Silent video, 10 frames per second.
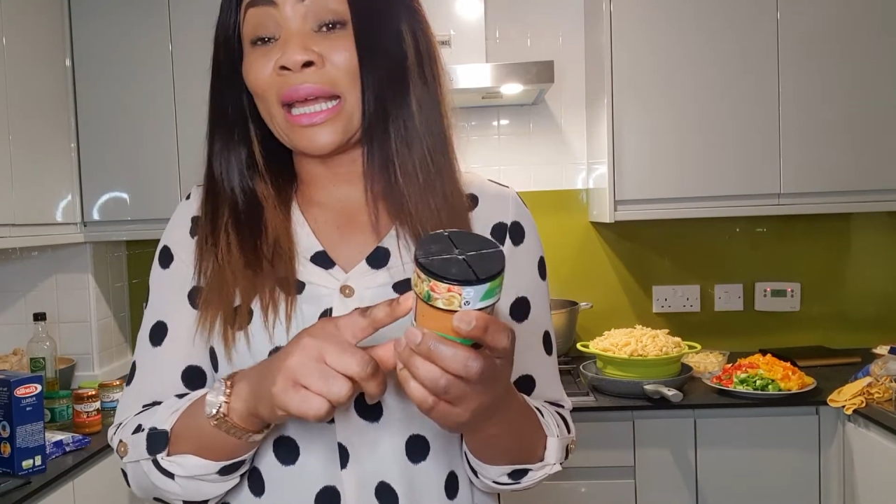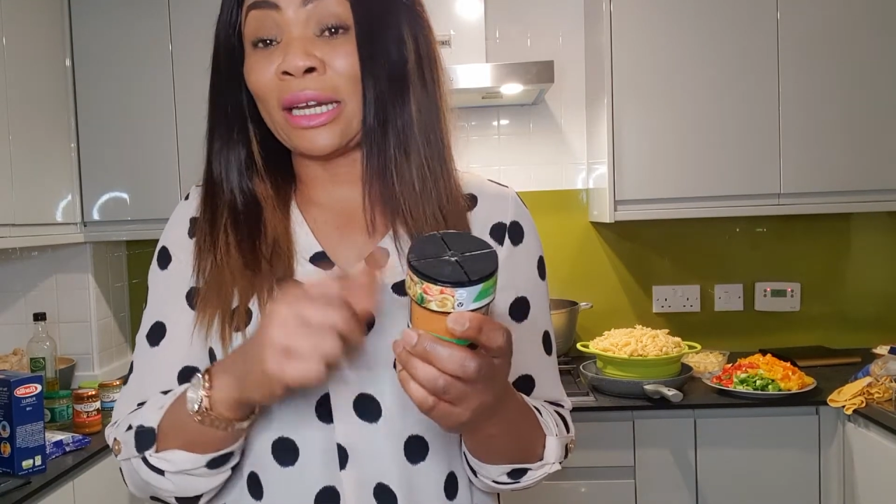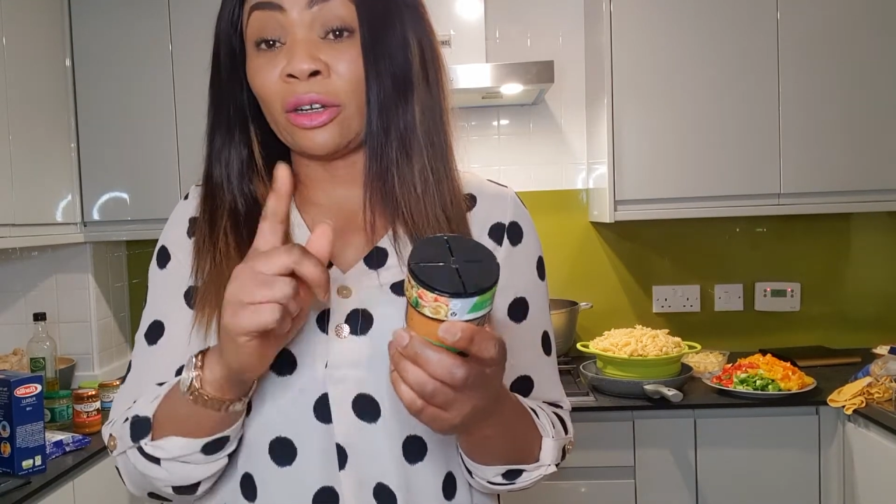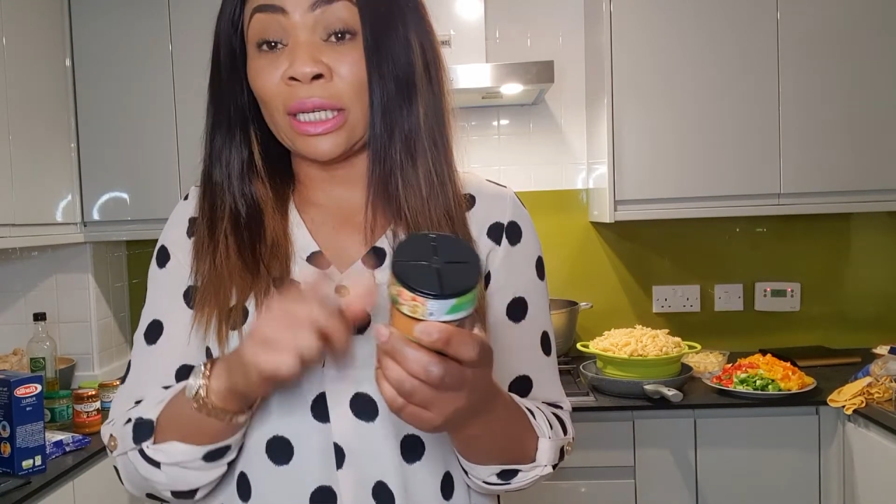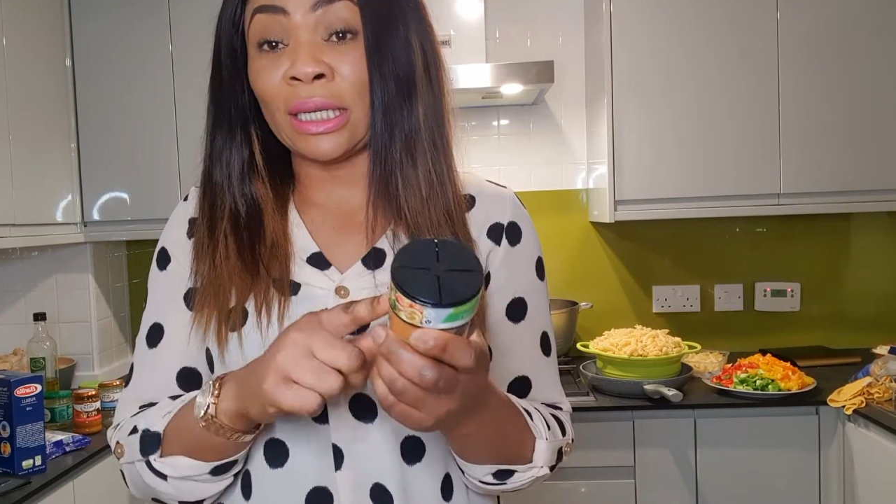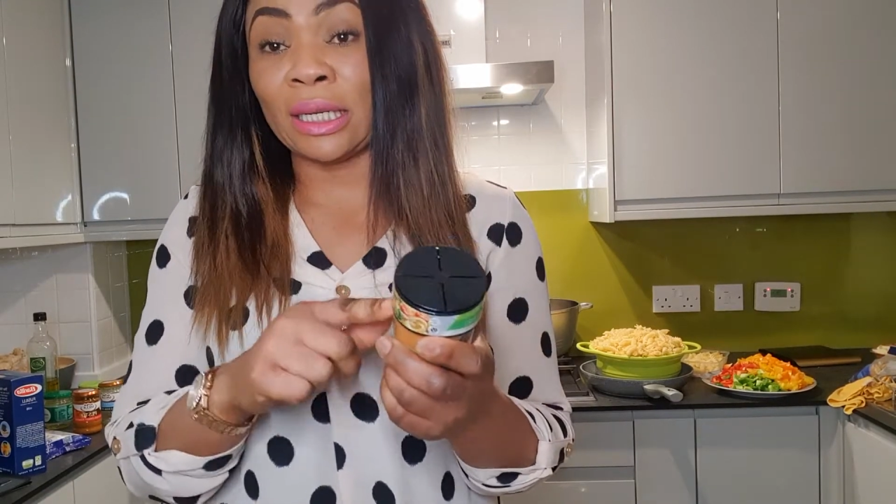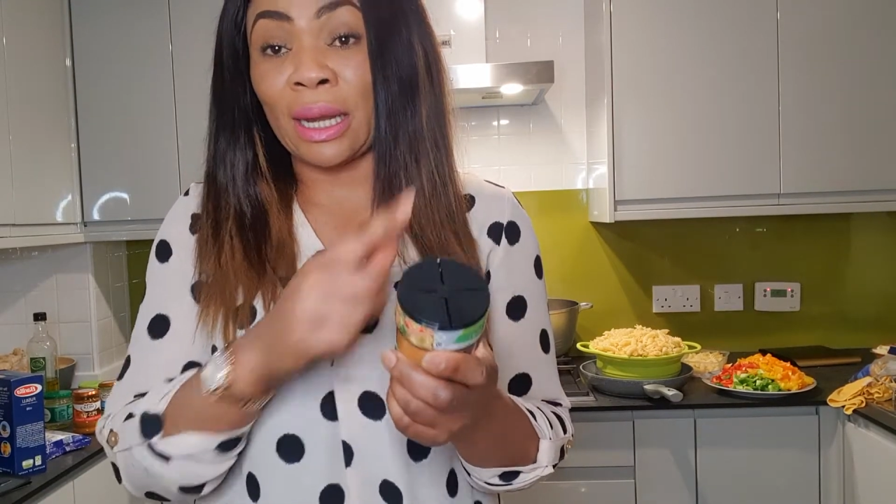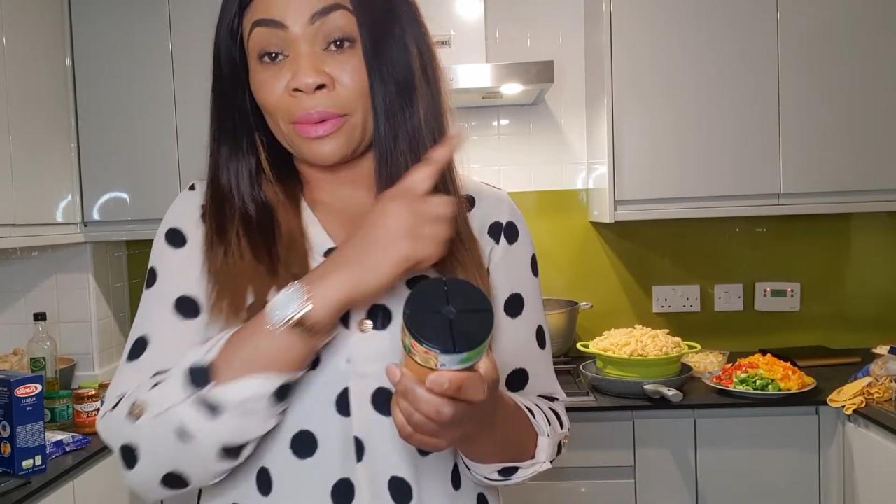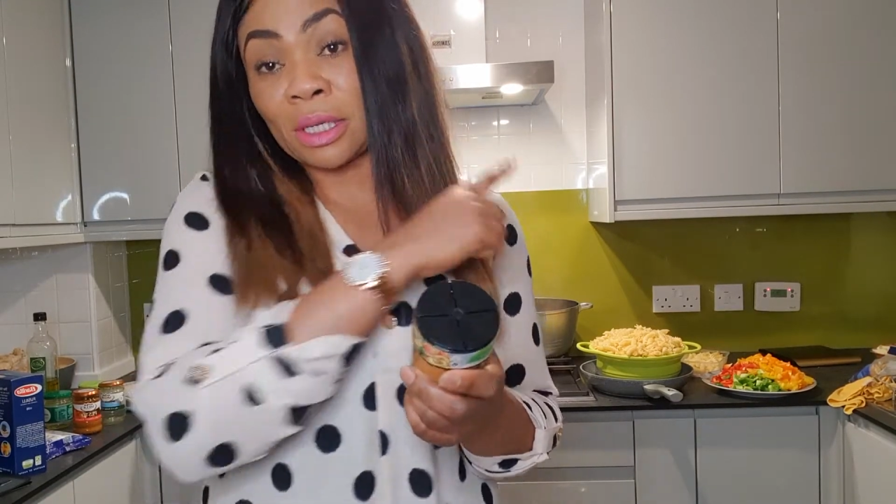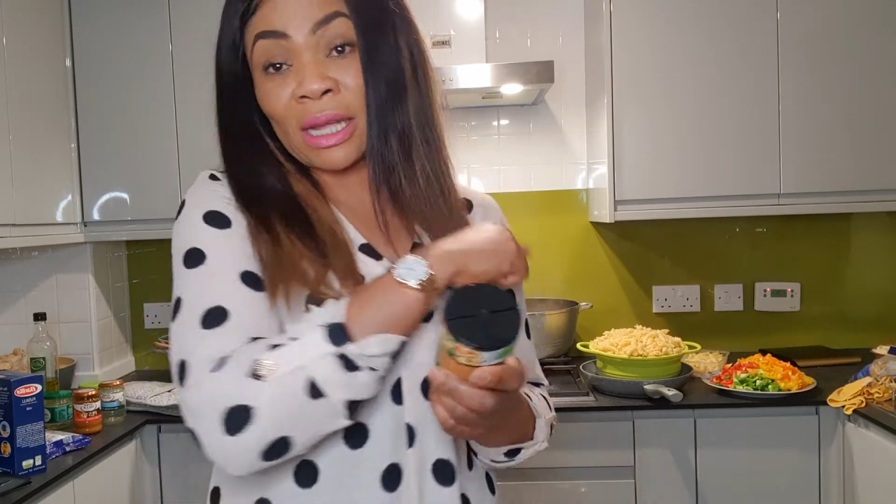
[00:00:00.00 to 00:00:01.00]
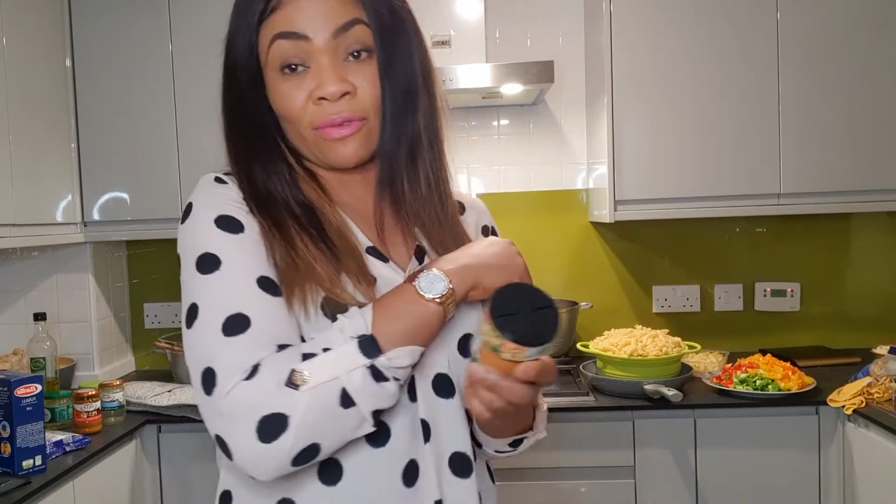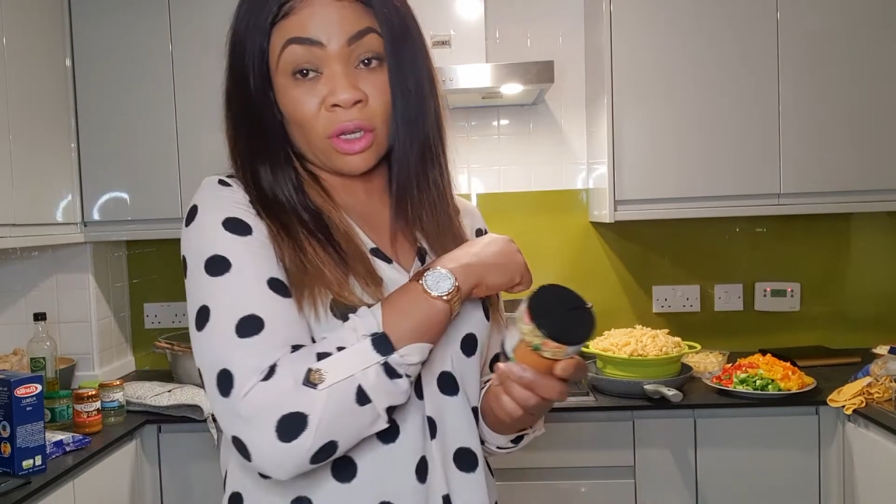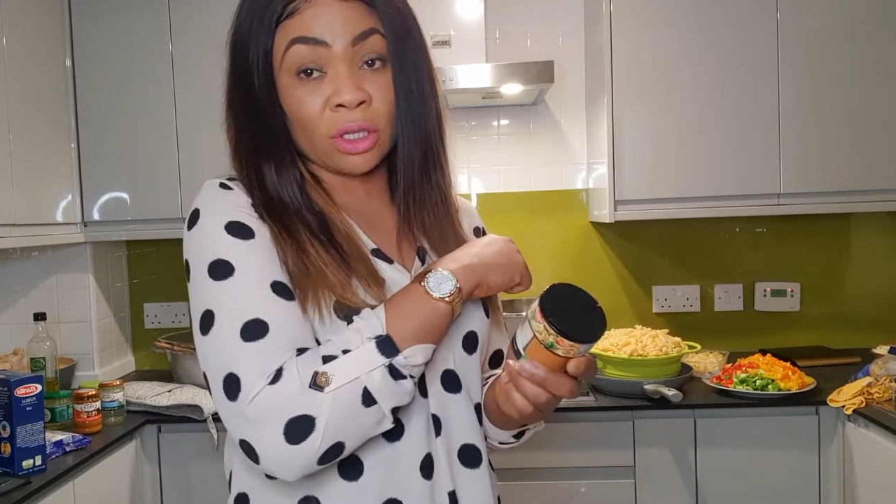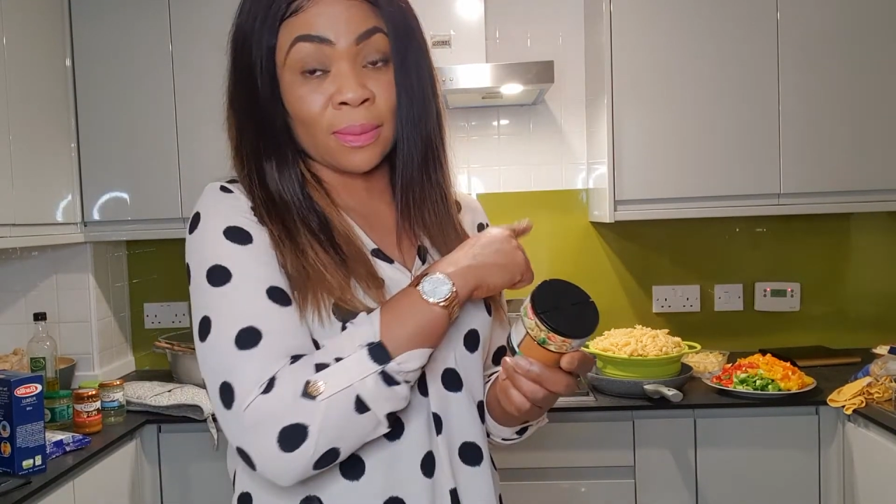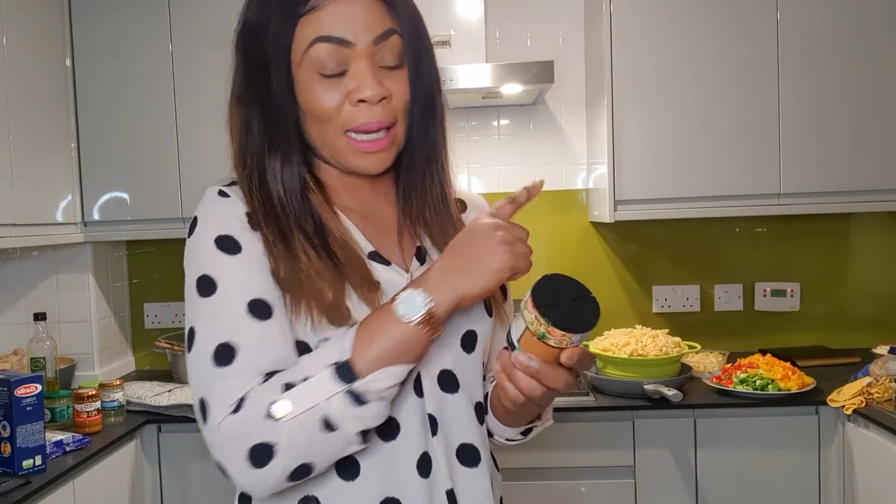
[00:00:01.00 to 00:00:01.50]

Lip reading: I don't need it now because I've got some